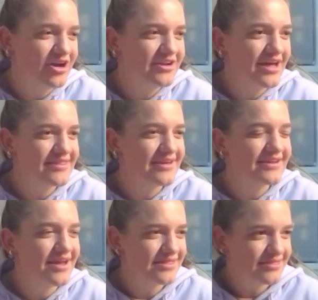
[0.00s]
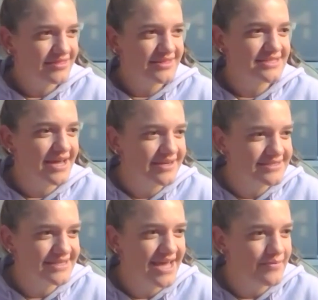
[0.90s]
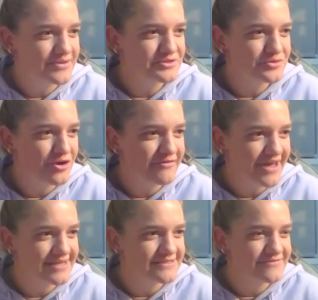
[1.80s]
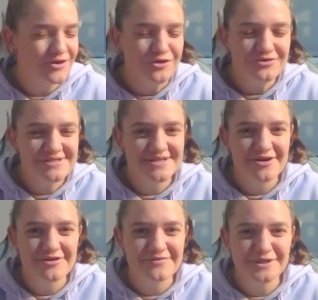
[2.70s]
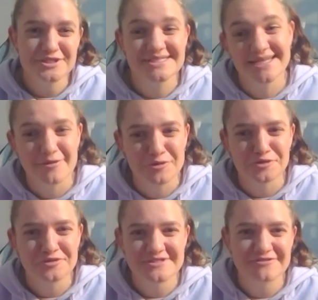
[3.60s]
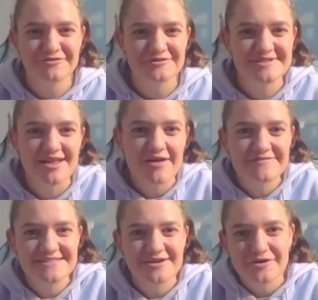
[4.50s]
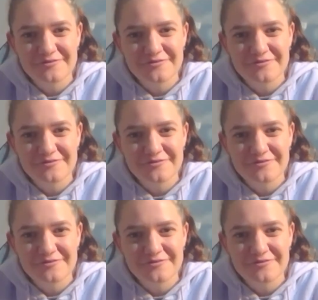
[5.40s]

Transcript: nothing. The day doesn't happen till Nova has food. So, and she's a Labrador, so food's life. So